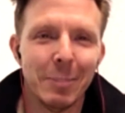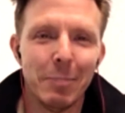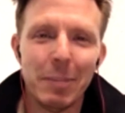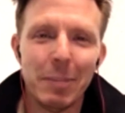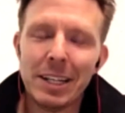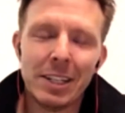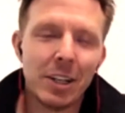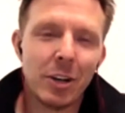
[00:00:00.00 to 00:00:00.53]

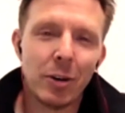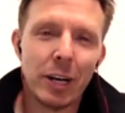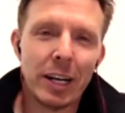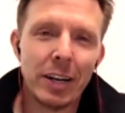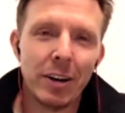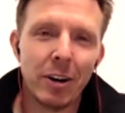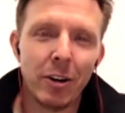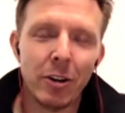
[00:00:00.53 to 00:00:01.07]
meet and
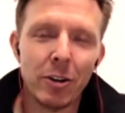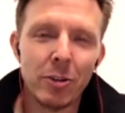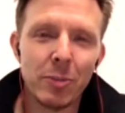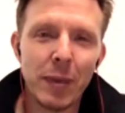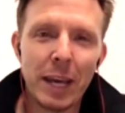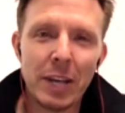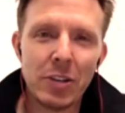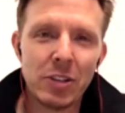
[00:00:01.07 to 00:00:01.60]
greet all those
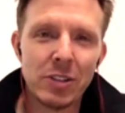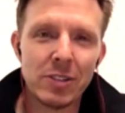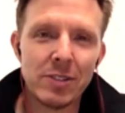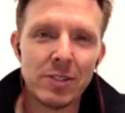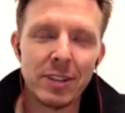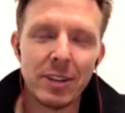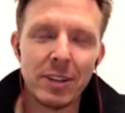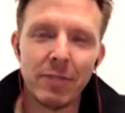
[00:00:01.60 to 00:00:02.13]

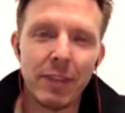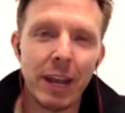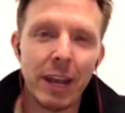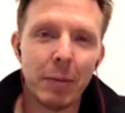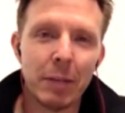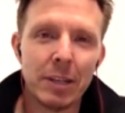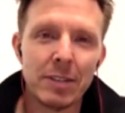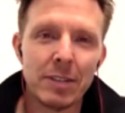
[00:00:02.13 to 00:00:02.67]
patients and their
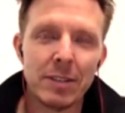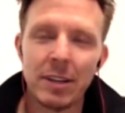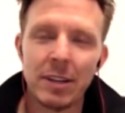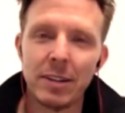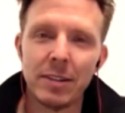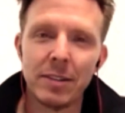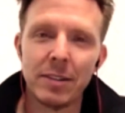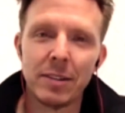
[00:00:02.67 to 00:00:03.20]
families
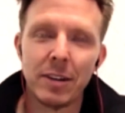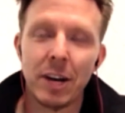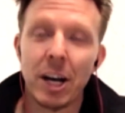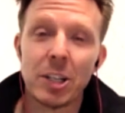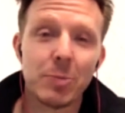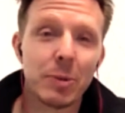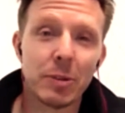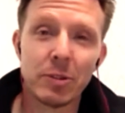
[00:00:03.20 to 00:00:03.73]
and the
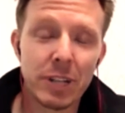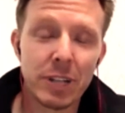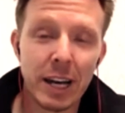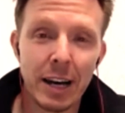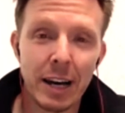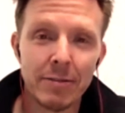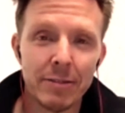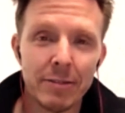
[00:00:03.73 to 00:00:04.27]
hospital
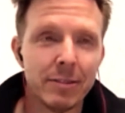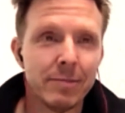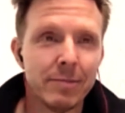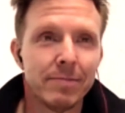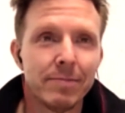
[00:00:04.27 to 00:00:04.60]
staff and